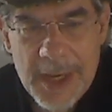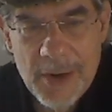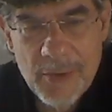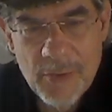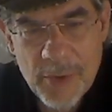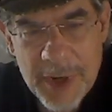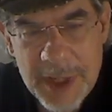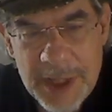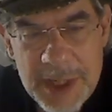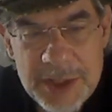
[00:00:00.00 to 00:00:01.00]

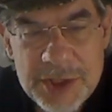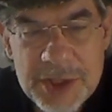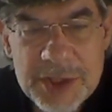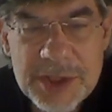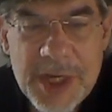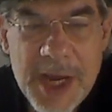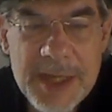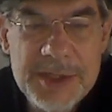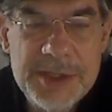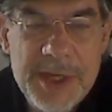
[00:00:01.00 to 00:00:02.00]
Religious
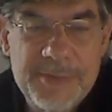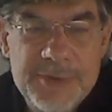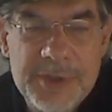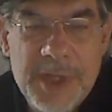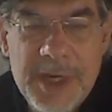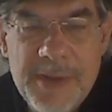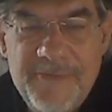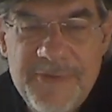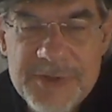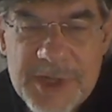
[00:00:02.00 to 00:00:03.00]
concepts that
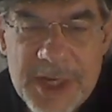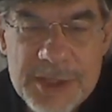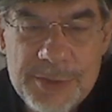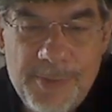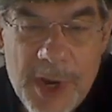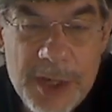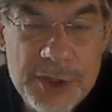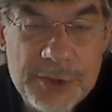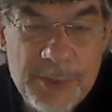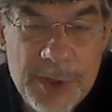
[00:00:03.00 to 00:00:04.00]
emphasize
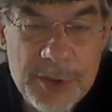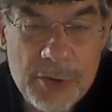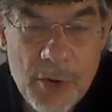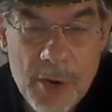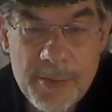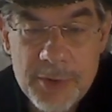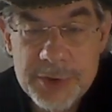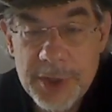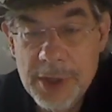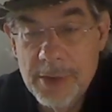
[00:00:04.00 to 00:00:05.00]
punishment to
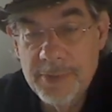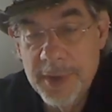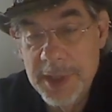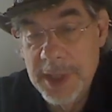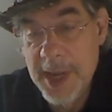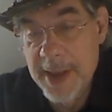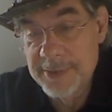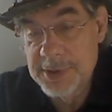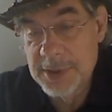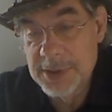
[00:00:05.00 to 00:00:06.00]
almost the complete
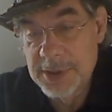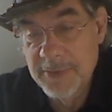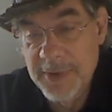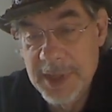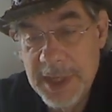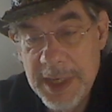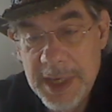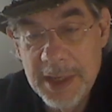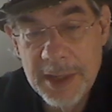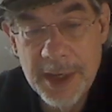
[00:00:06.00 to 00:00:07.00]
absence of any
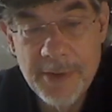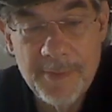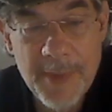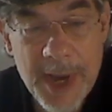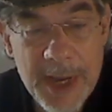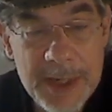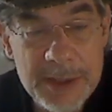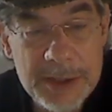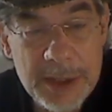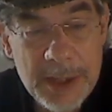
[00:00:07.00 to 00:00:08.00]
healing of
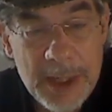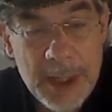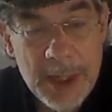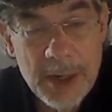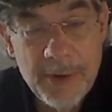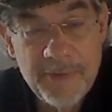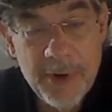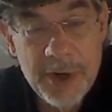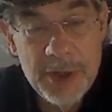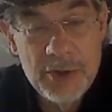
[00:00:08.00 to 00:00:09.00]
minds are
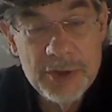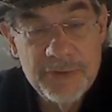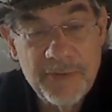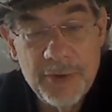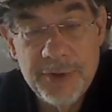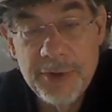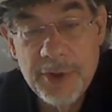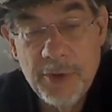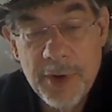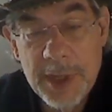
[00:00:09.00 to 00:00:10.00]
very useful to the
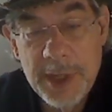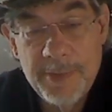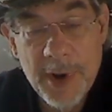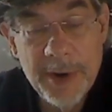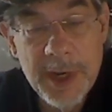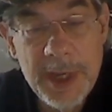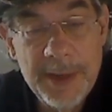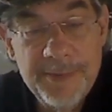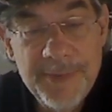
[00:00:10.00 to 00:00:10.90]
greedy party